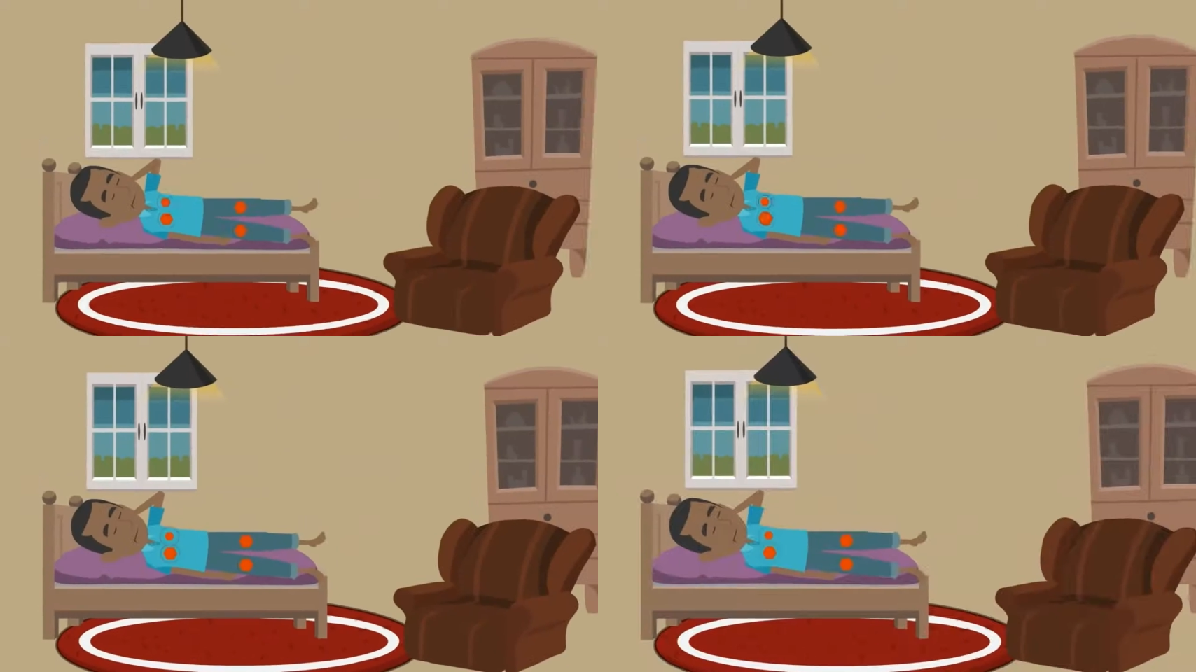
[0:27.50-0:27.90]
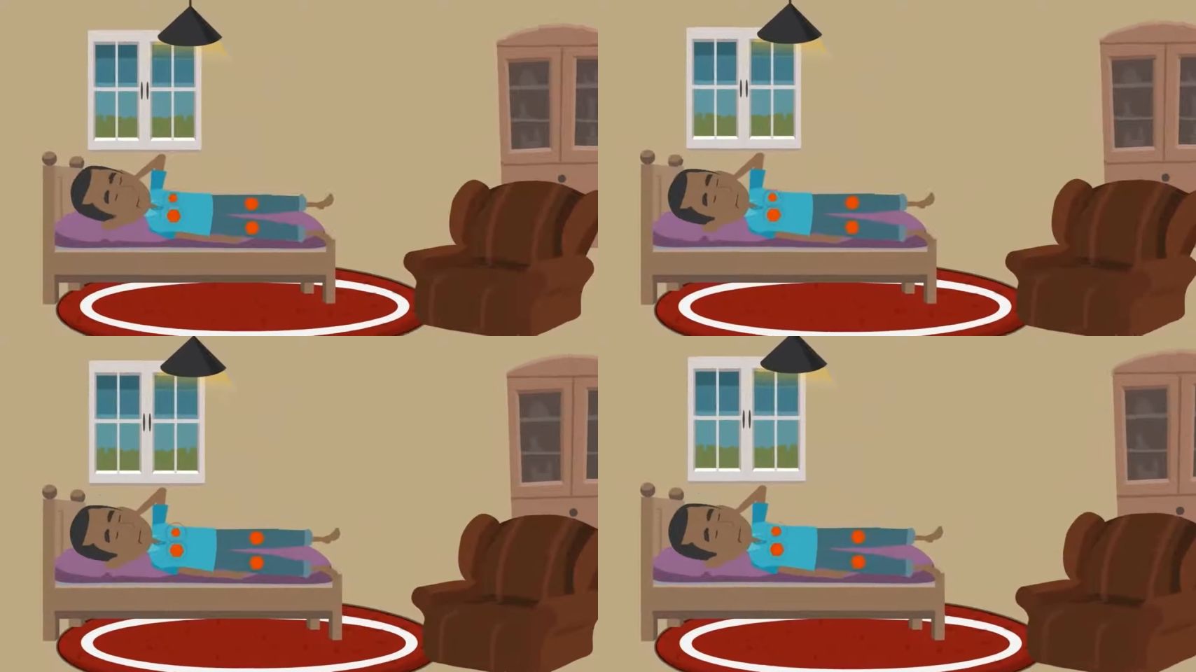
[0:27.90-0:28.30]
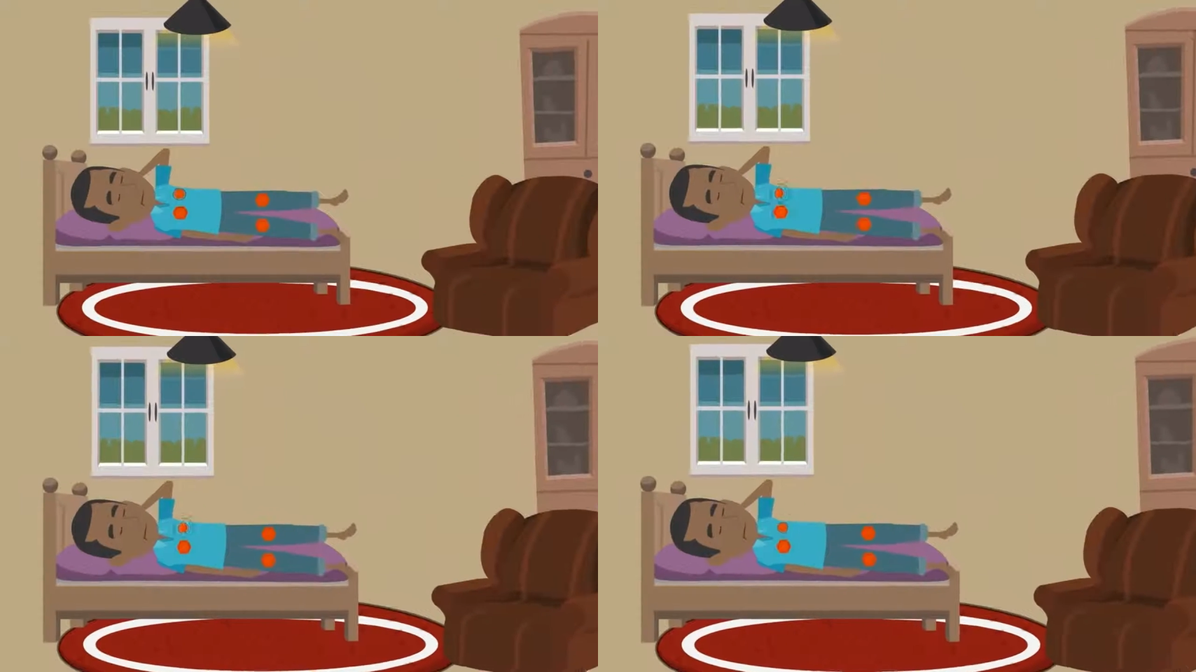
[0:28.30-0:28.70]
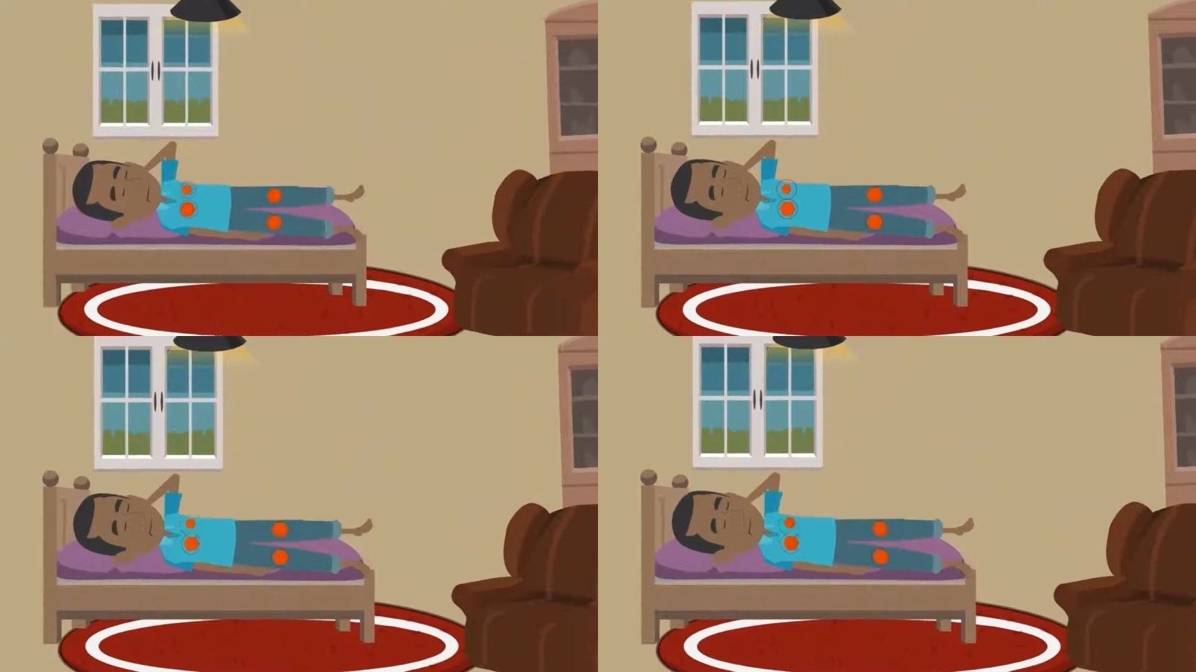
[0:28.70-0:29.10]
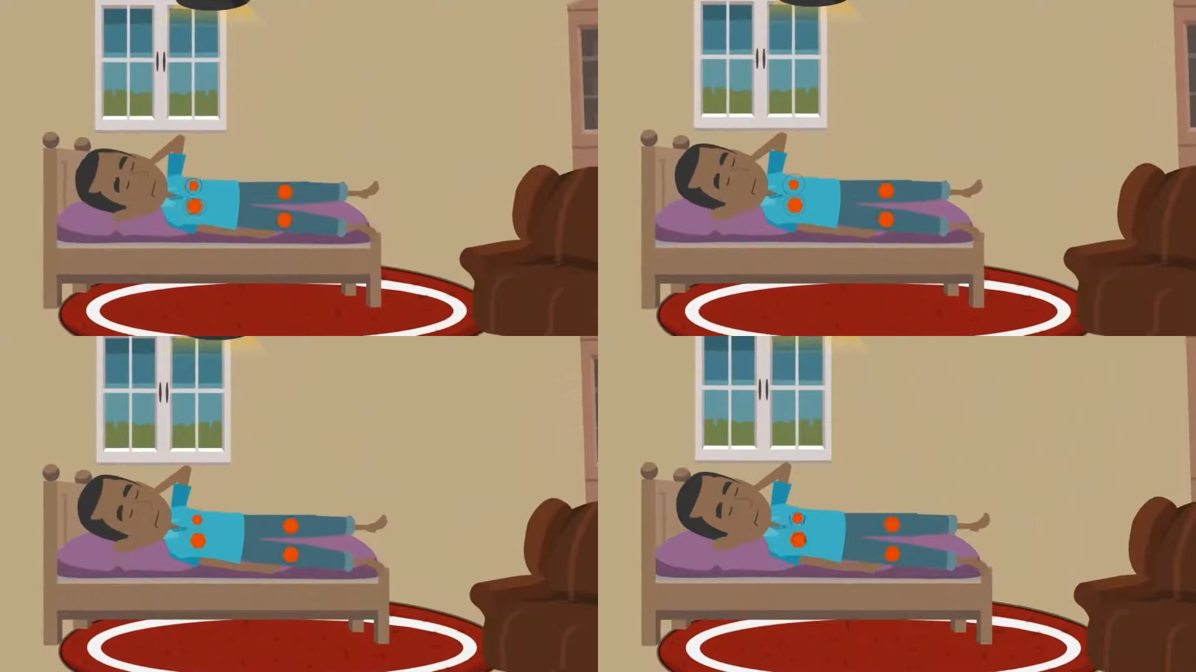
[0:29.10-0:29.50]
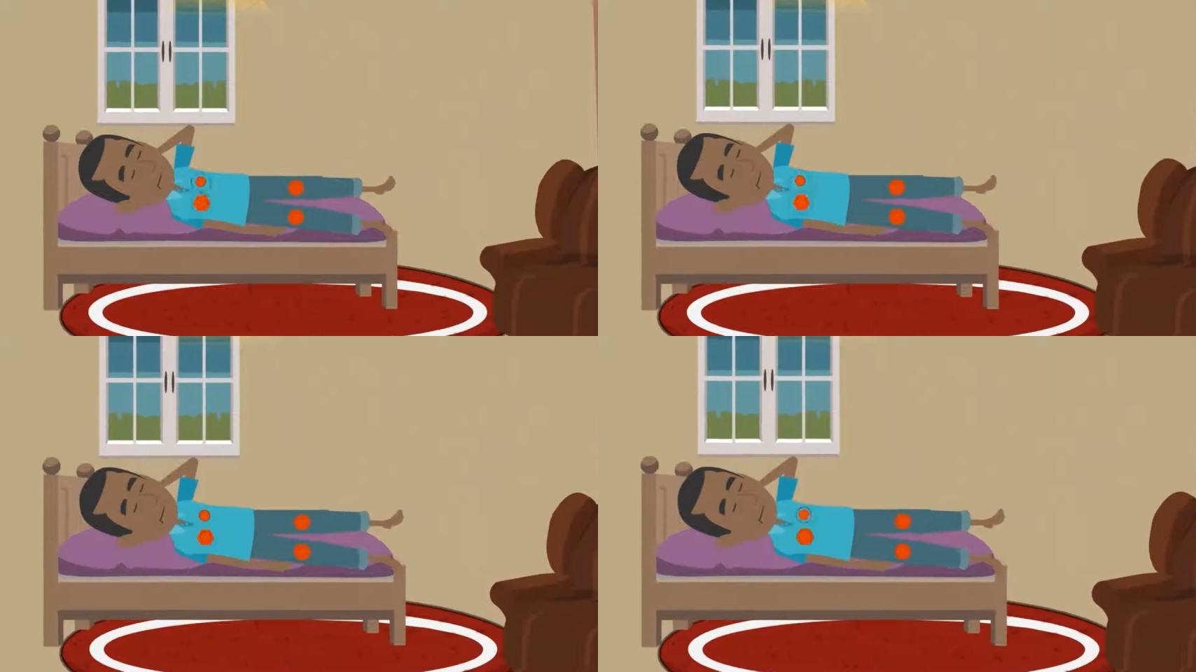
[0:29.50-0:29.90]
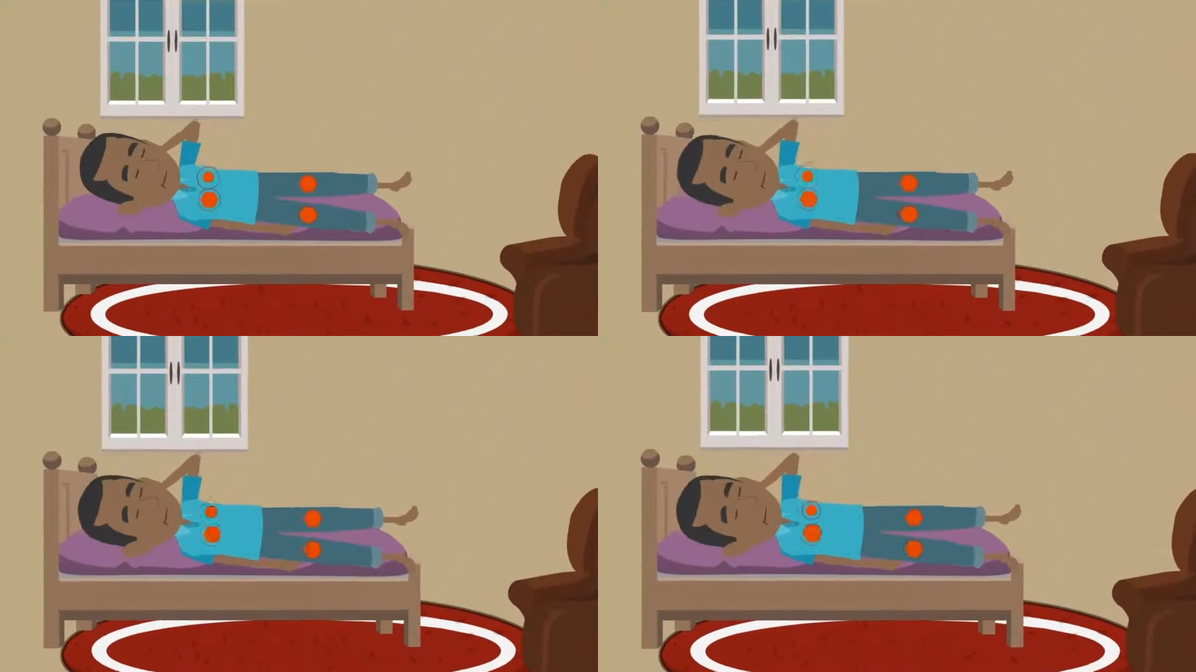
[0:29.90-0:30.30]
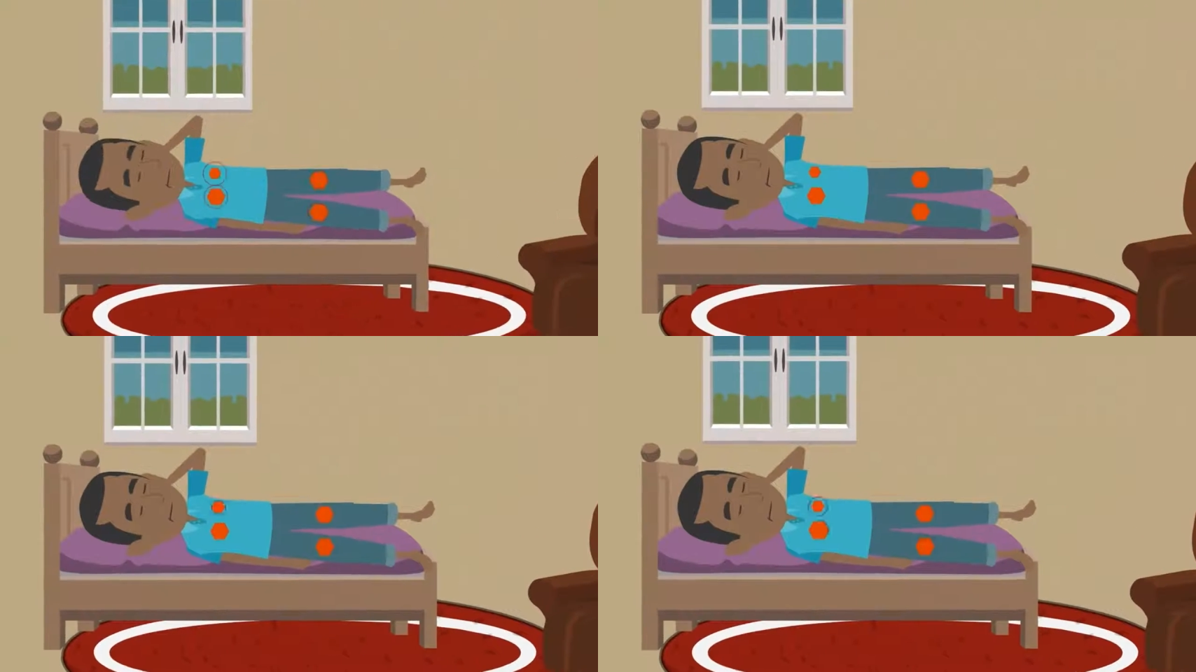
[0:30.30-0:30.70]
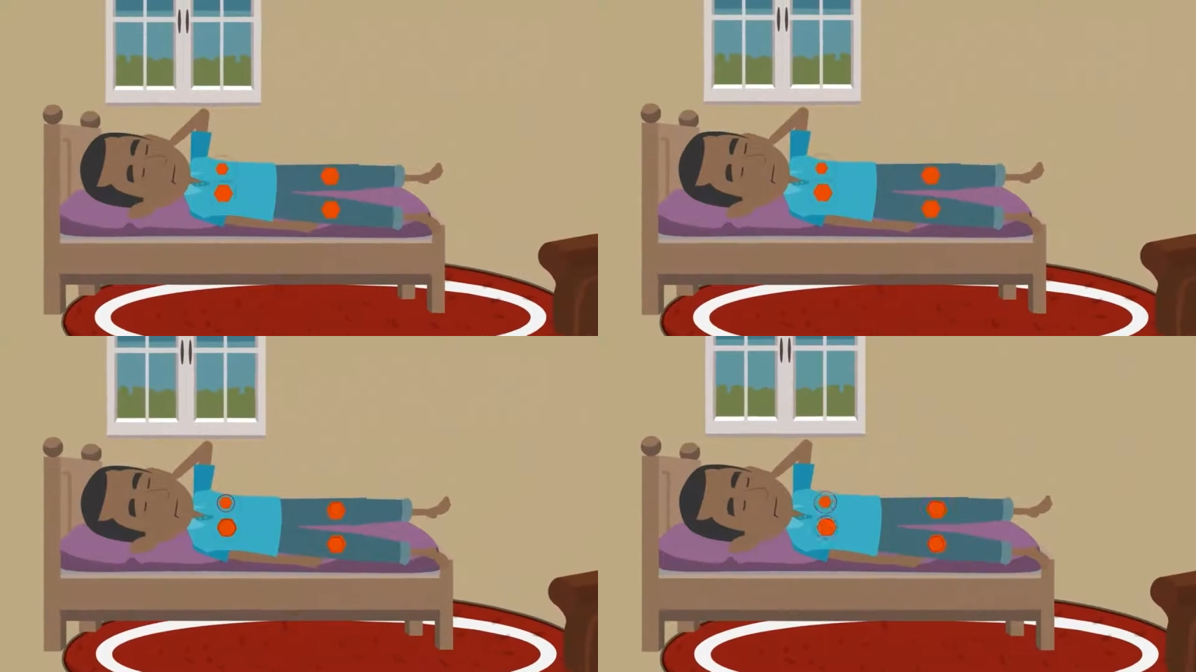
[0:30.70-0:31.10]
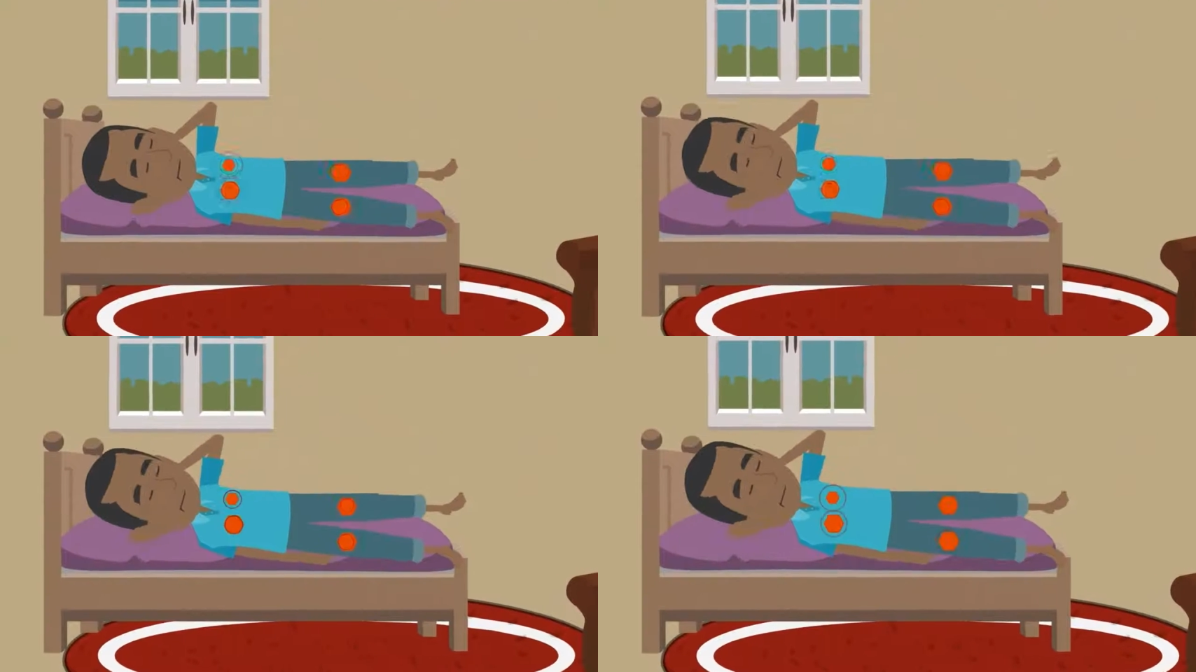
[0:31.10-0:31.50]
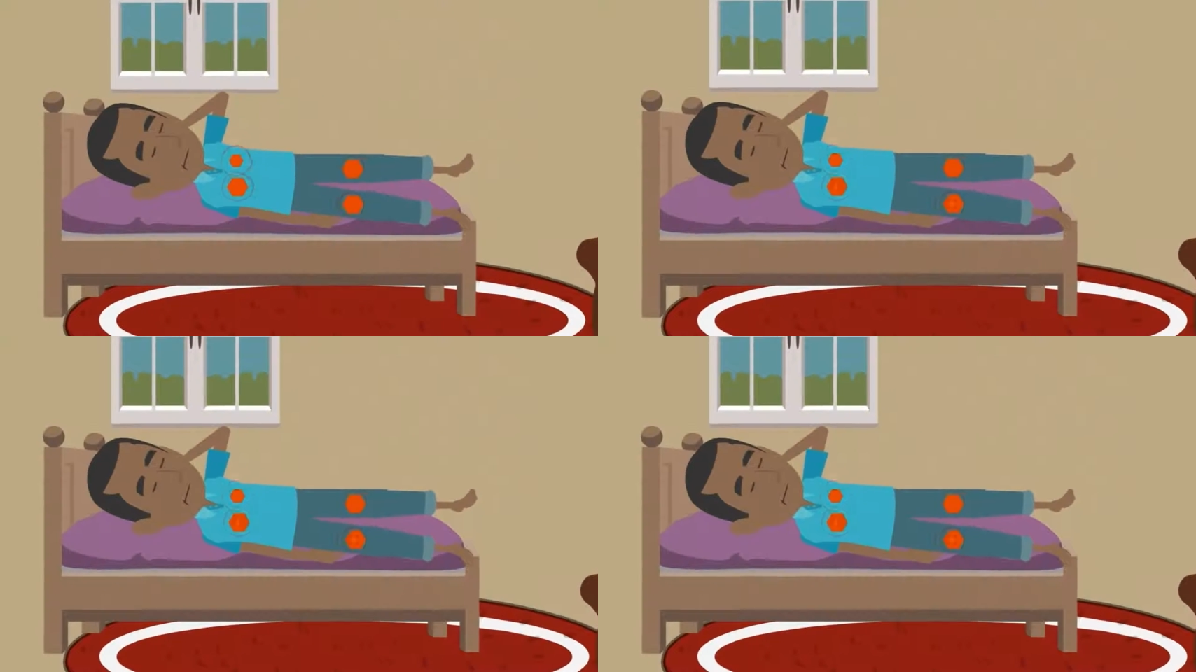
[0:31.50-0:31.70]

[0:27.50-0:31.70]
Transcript: Nobody's mouth can be seen.